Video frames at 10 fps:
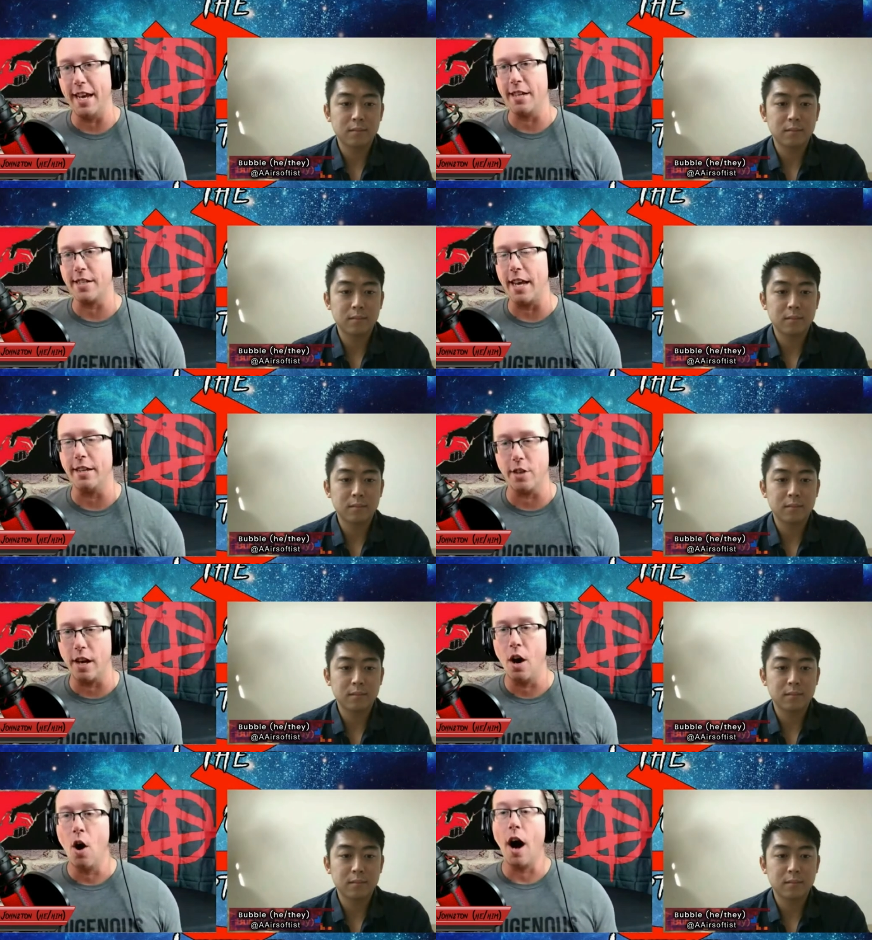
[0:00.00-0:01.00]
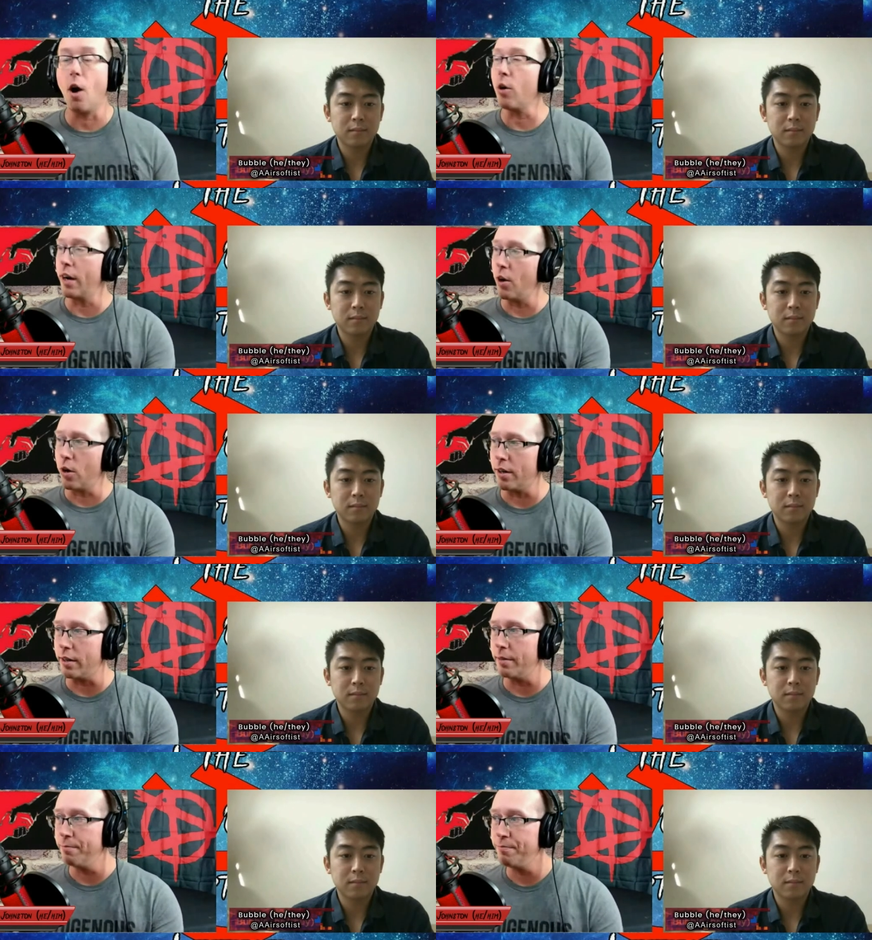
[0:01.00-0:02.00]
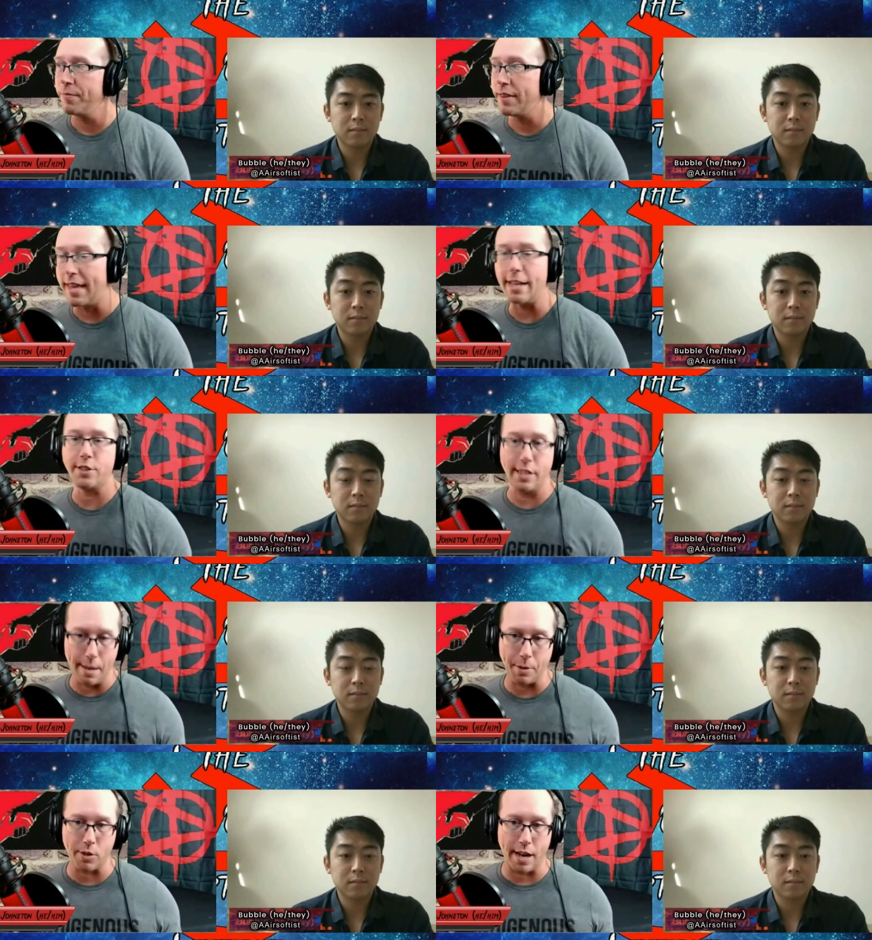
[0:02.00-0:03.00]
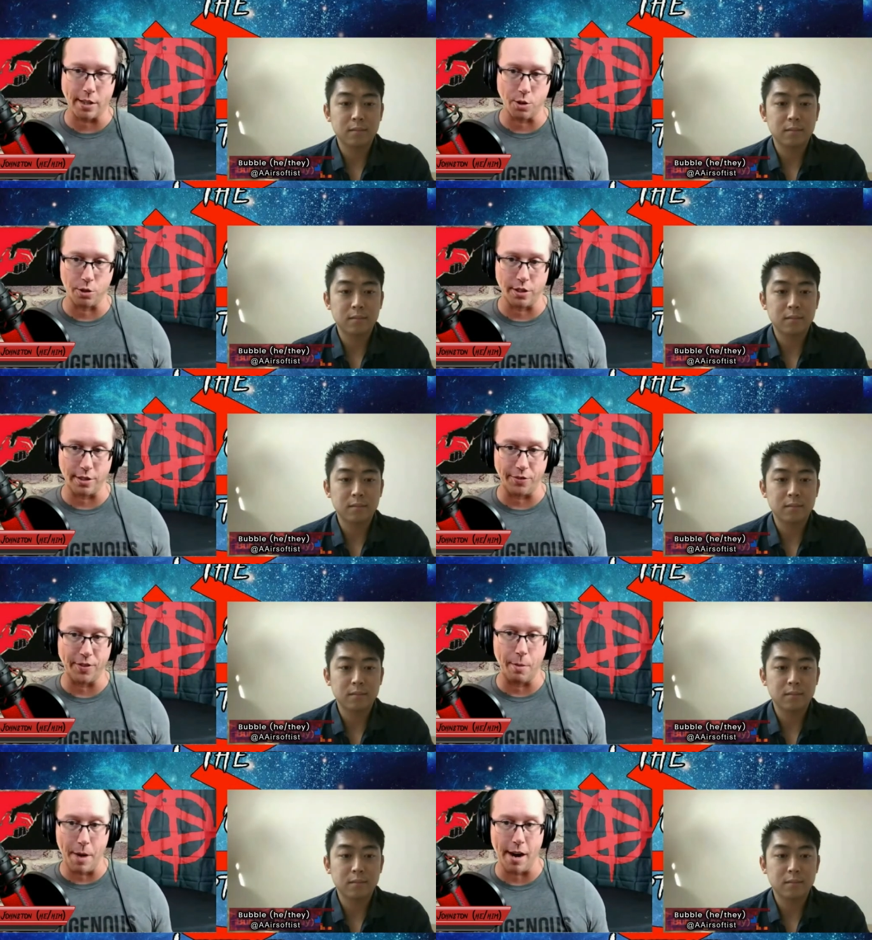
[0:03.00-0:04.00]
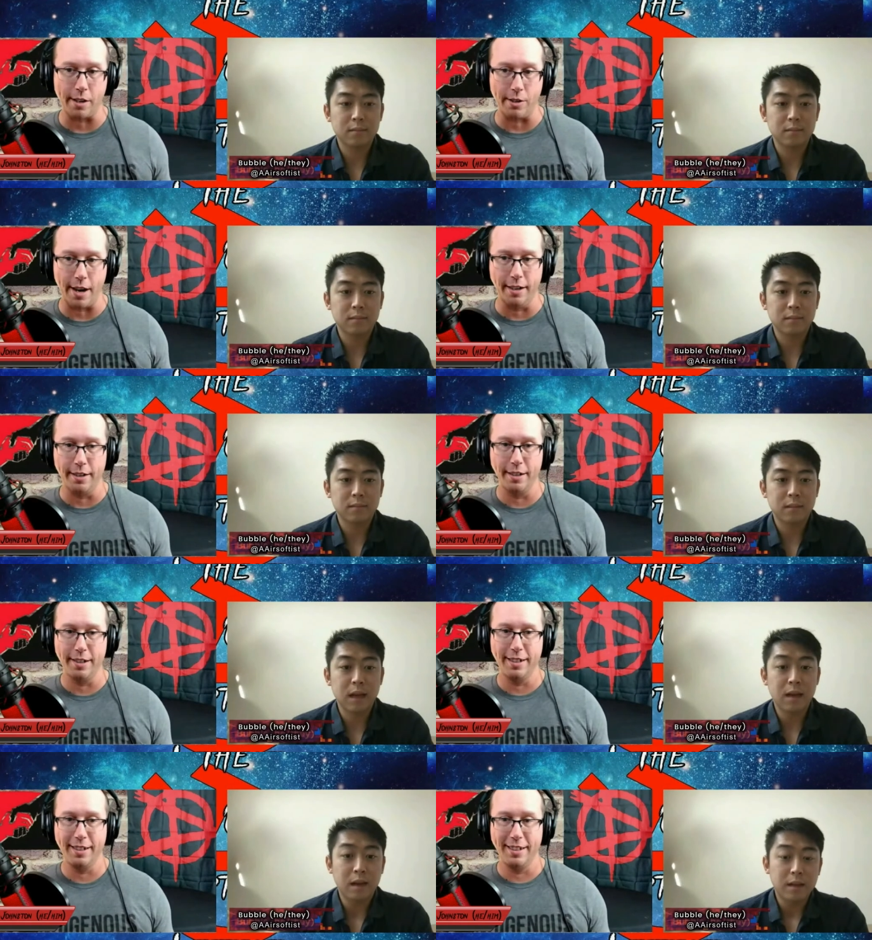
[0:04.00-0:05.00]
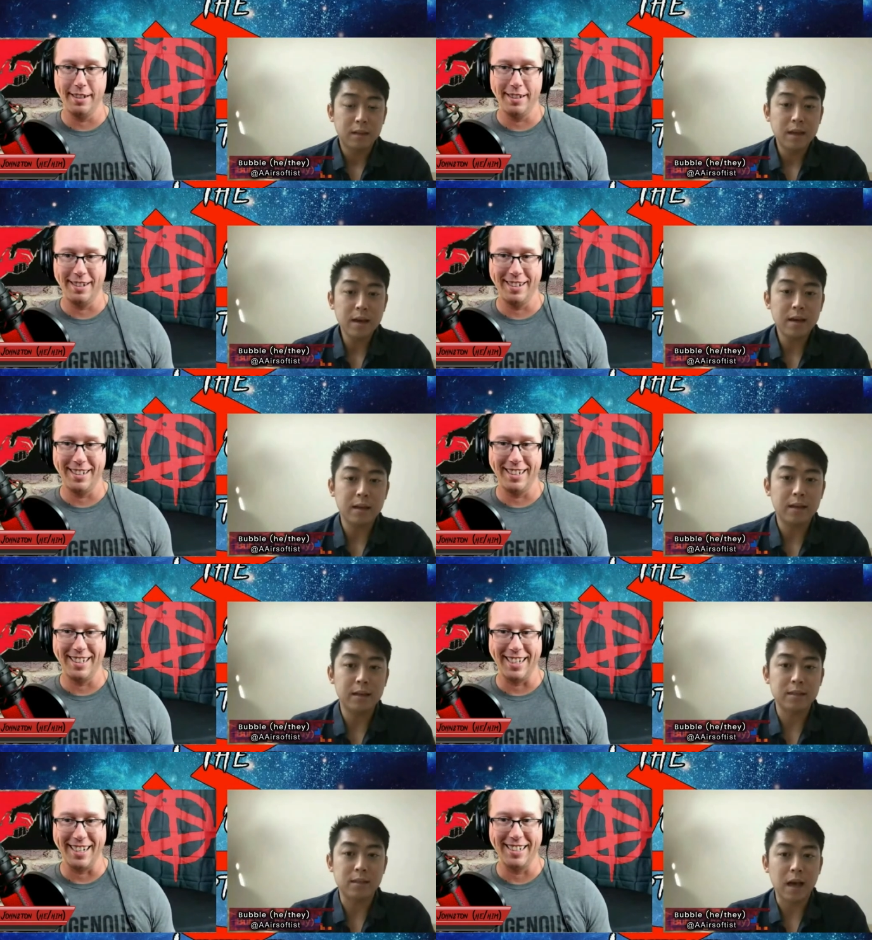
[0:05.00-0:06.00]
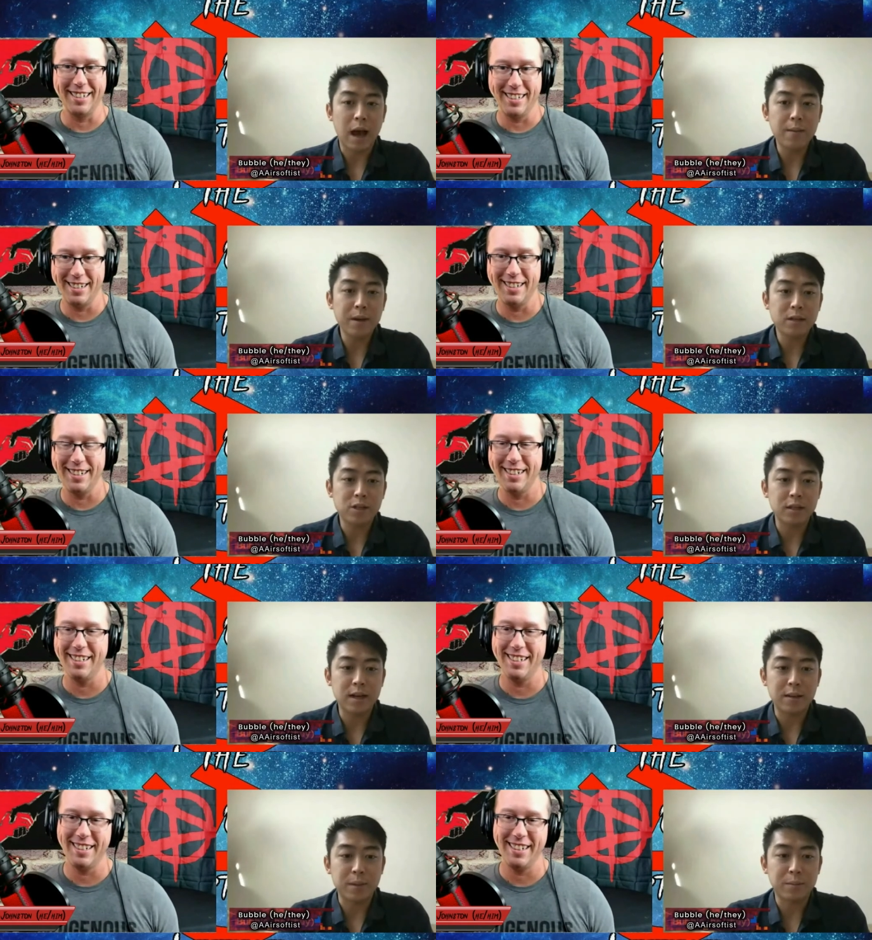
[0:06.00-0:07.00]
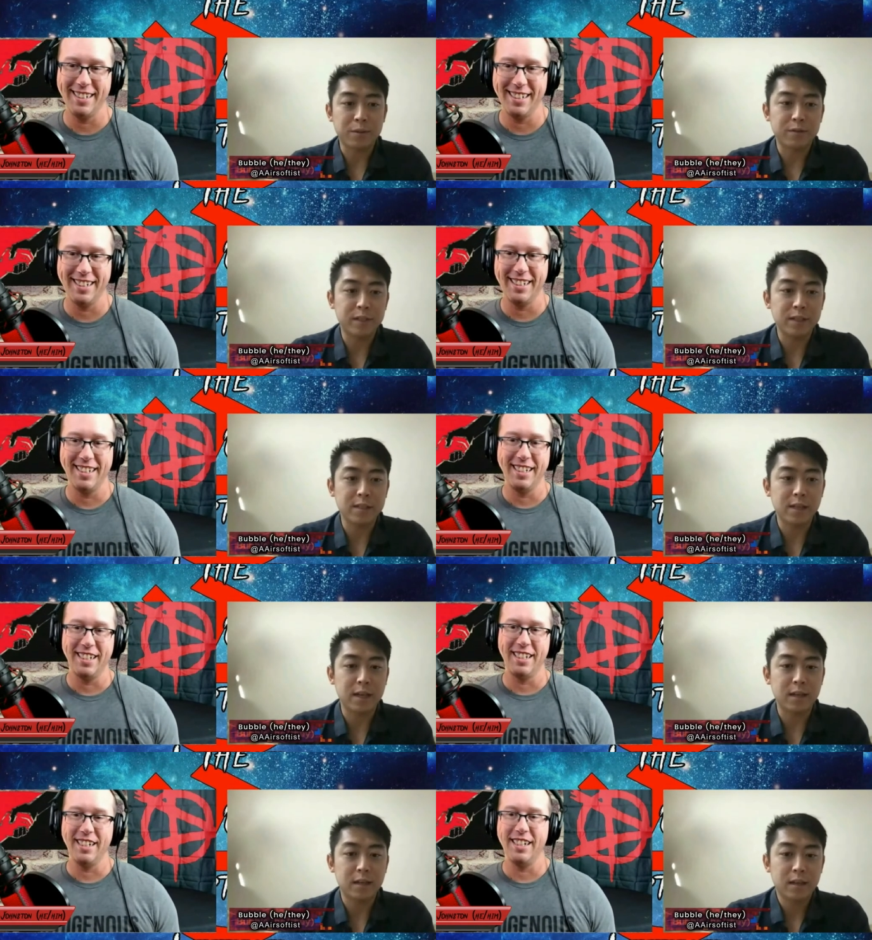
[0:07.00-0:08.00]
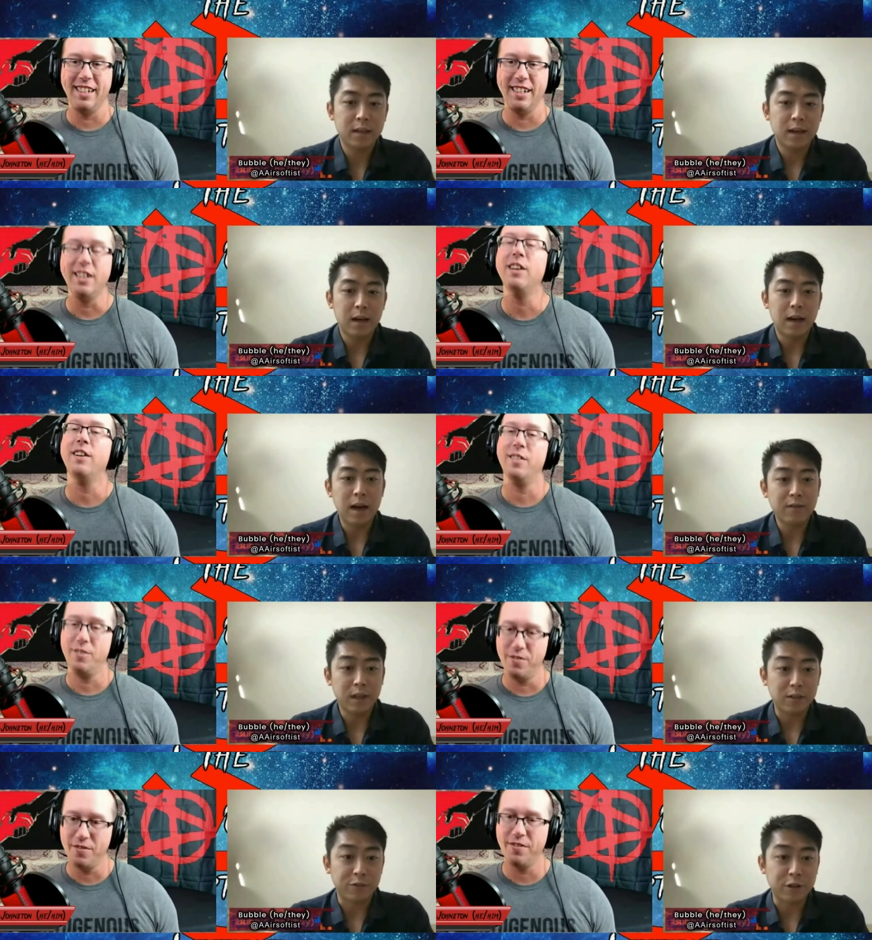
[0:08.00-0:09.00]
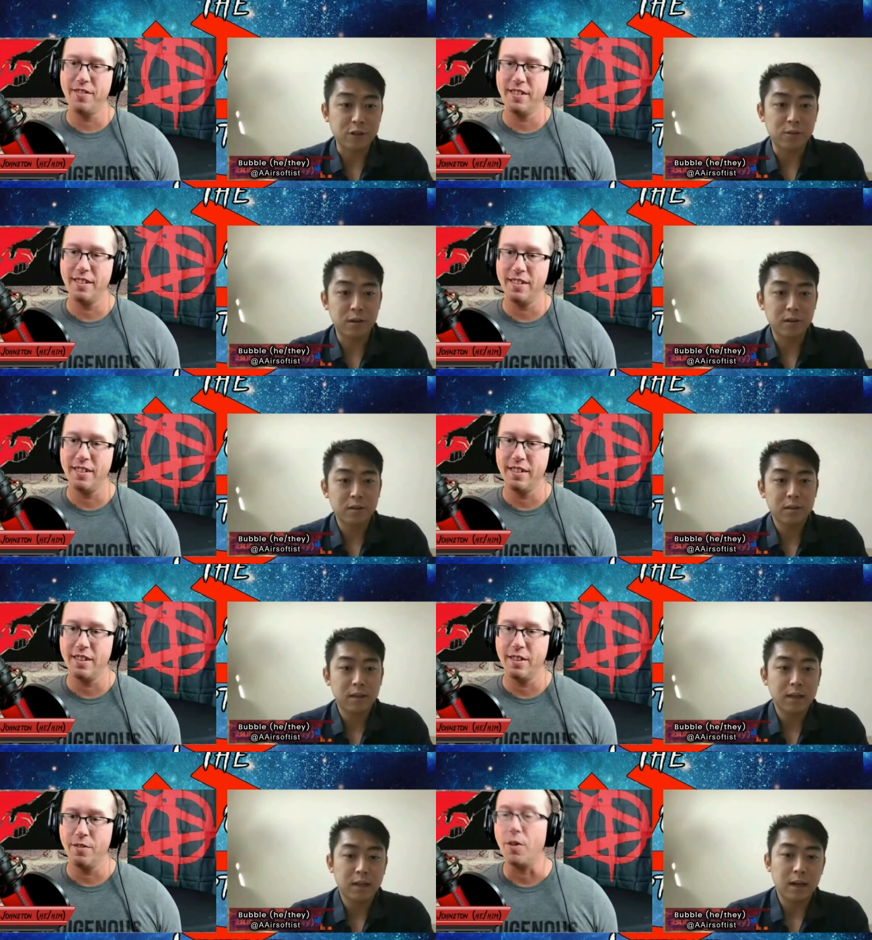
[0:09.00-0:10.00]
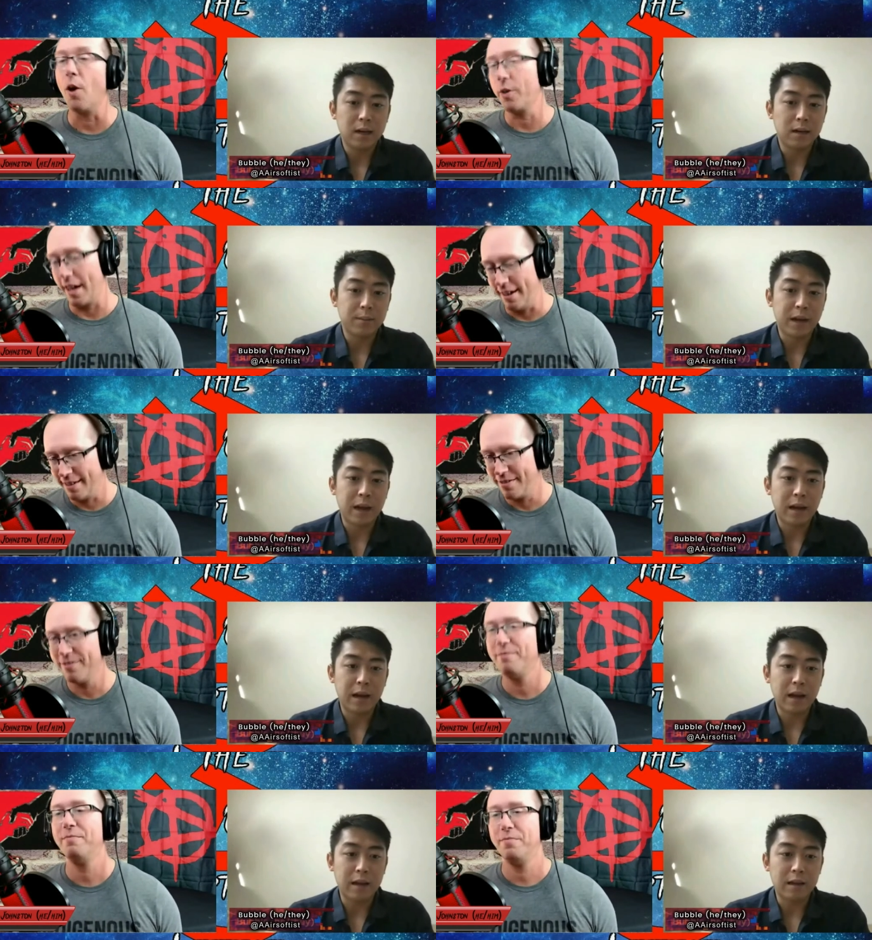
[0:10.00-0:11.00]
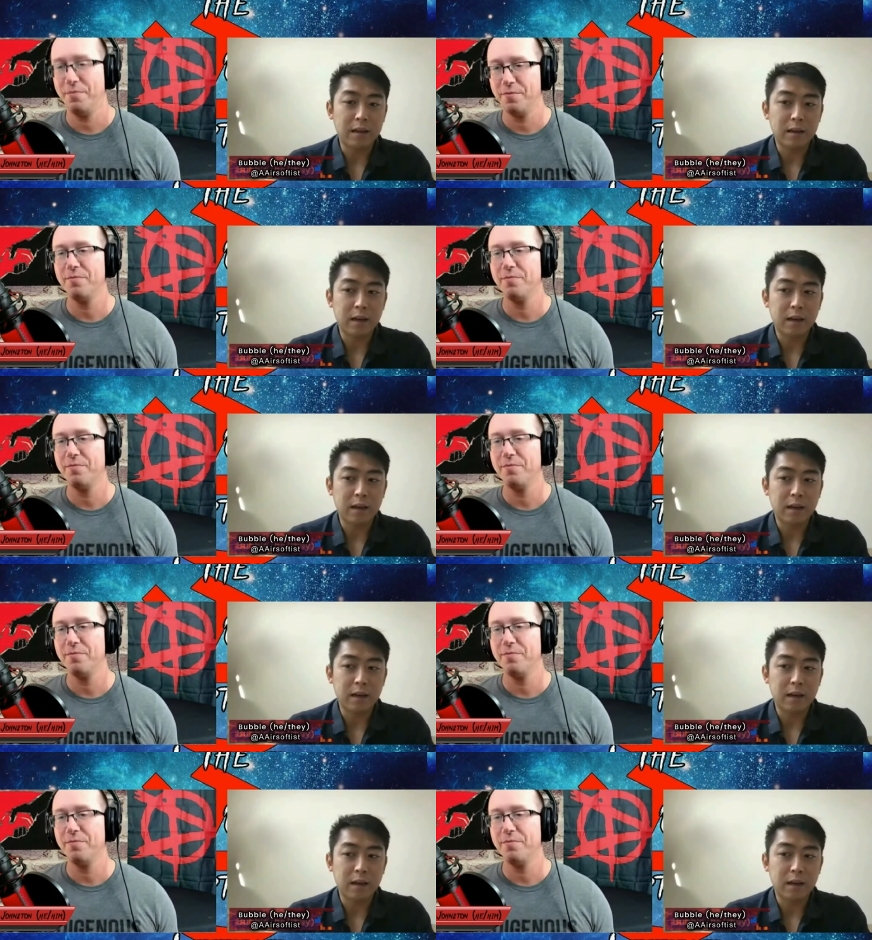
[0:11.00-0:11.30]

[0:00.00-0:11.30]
Speaker 1: the DSA is, or or that's the Democratic Socialists of America, right?
Speaker 2: Yeah, it is. I'm actually not a member of DSA. Uh, I have a lot of friends who are. Okay. Um, and